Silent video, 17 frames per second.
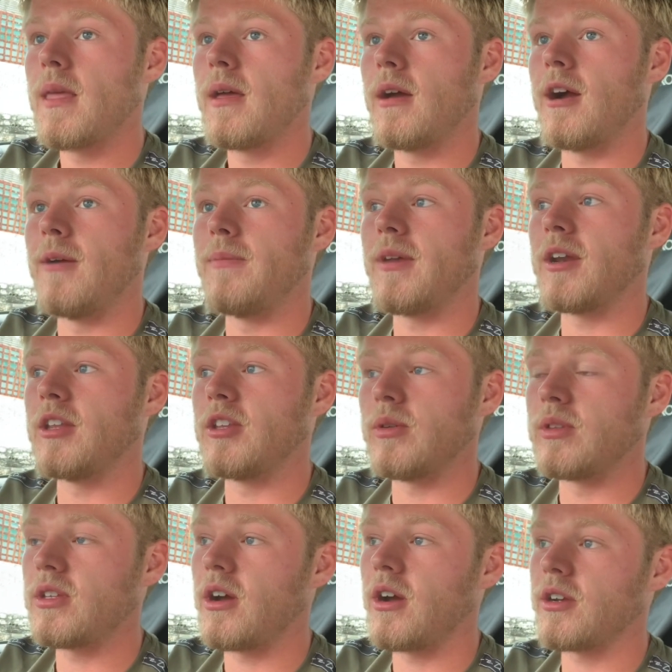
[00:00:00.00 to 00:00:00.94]
They're going to
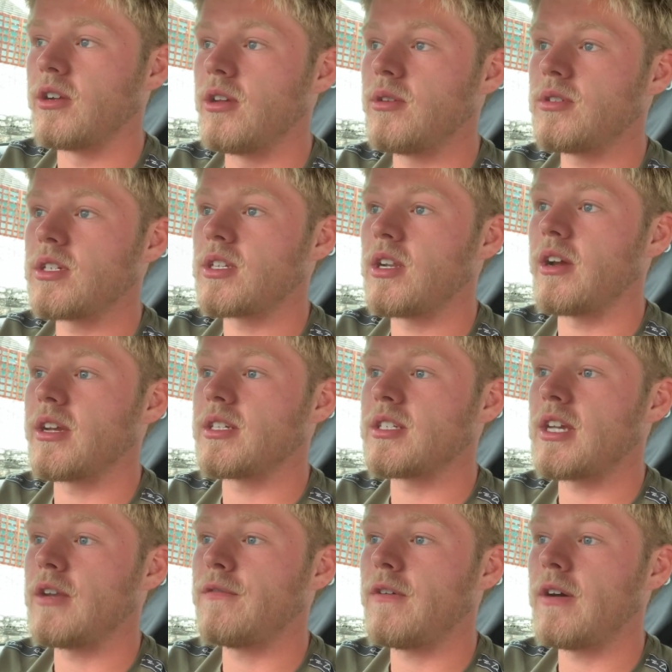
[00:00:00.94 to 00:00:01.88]
do a diagnosis, like I
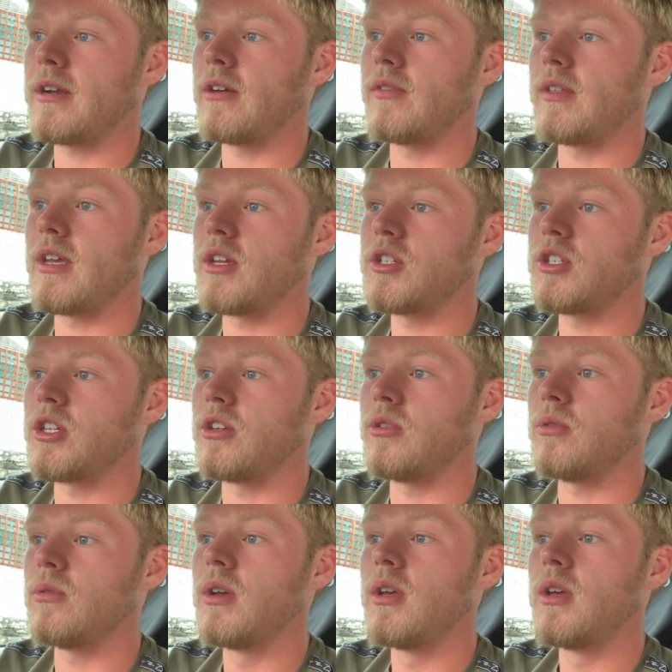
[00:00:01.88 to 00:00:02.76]
said, find out the issue,